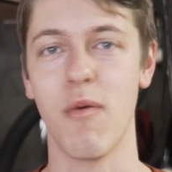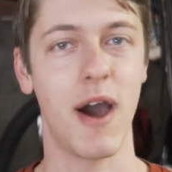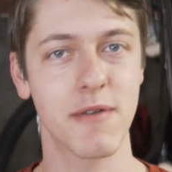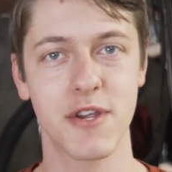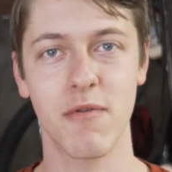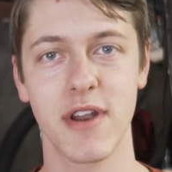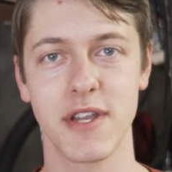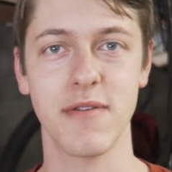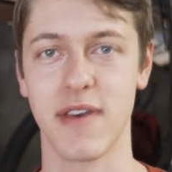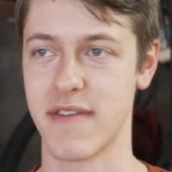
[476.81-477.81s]
why would you want to
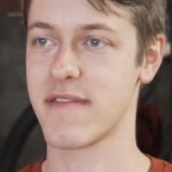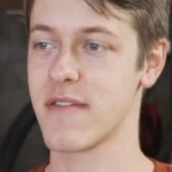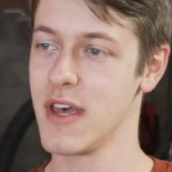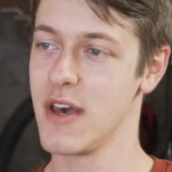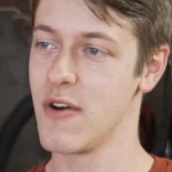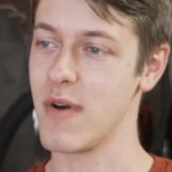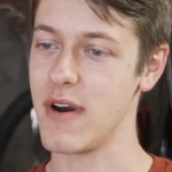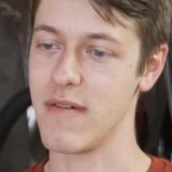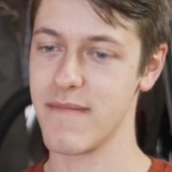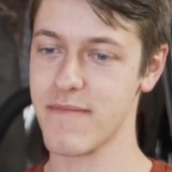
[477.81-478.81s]
do this?
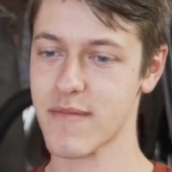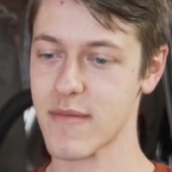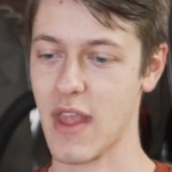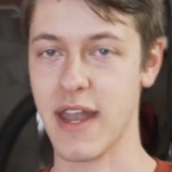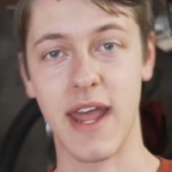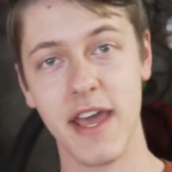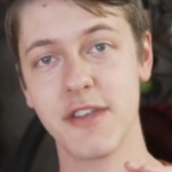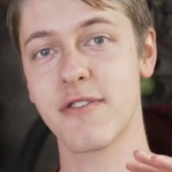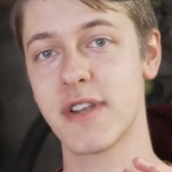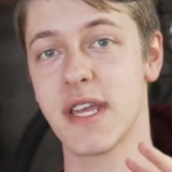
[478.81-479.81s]
Well, an
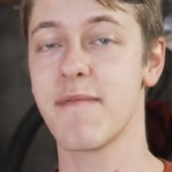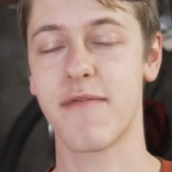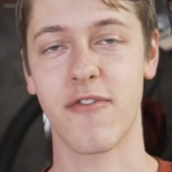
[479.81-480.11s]
extra deep